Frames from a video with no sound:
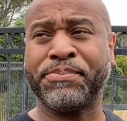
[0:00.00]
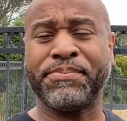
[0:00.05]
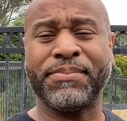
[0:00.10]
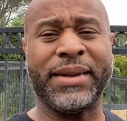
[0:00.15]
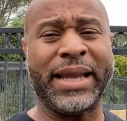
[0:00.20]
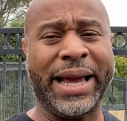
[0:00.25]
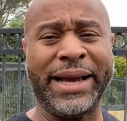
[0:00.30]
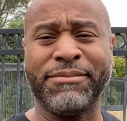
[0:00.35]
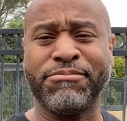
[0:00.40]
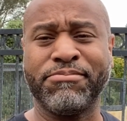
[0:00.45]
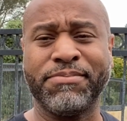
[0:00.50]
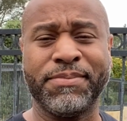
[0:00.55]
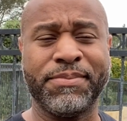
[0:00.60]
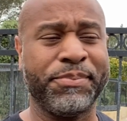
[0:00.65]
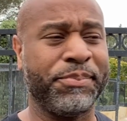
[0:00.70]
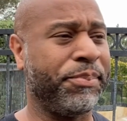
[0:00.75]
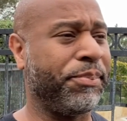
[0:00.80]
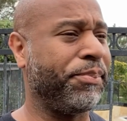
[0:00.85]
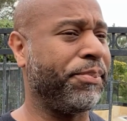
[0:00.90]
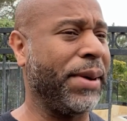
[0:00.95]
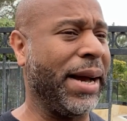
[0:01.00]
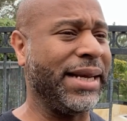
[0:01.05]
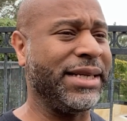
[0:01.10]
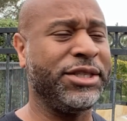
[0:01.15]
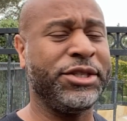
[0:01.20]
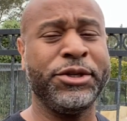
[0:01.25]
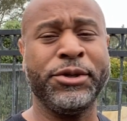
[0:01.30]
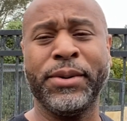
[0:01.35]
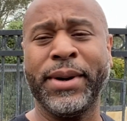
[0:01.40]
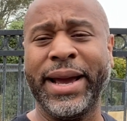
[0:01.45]
like by
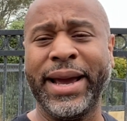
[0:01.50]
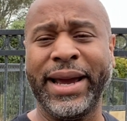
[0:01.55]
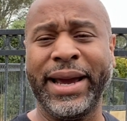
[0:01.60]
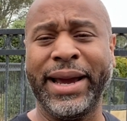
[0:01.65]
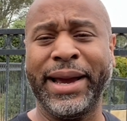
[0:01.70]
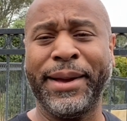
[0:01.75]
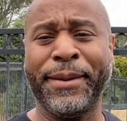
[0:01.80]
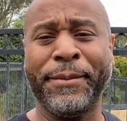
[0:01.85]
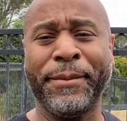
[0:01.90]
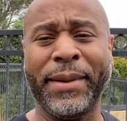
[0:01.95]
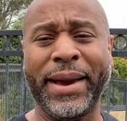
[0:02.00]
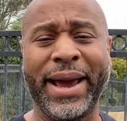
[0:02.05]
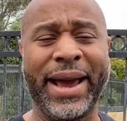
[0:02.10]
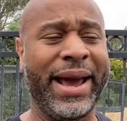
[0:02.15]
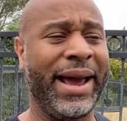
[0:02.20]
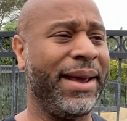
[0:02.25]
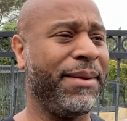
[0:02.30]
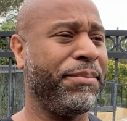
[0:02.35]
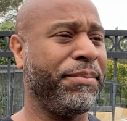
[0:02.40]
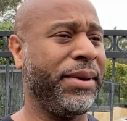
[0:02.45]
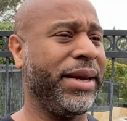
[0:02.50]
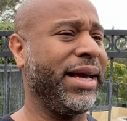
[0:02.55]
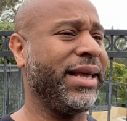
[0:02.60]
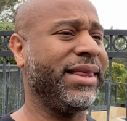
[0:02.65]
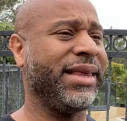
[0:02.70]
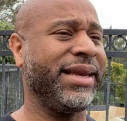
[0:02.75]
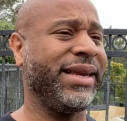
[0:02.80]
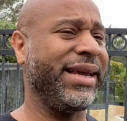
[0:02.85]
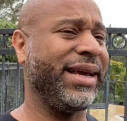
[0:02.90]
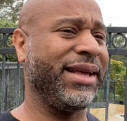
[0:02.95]
two A M and be at
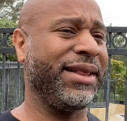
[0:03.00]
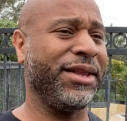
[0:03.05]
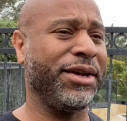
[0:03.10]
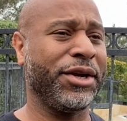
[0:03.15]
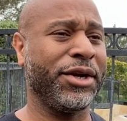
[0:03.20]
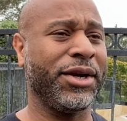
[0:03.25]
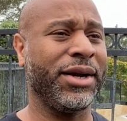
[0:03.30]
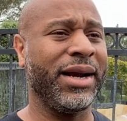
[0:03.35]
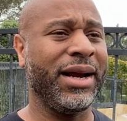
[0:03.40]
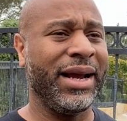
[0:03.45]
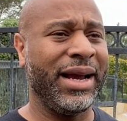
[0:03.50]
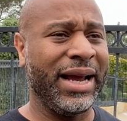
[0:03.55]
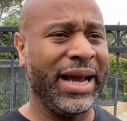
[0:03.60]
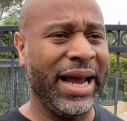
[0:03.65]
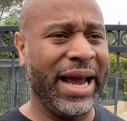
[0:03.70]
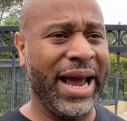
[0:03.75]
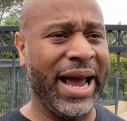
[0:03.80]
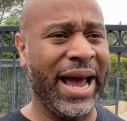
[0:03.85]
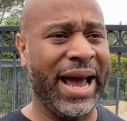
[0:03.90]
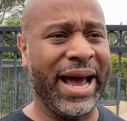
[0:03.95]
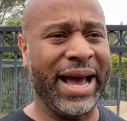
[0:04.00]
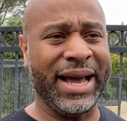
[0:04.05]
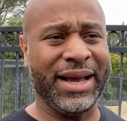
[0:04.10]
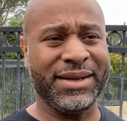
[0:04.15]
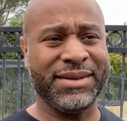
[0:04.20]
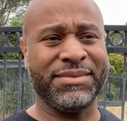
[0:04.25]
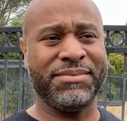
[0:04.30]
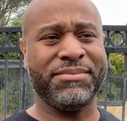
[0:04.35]
the dealer at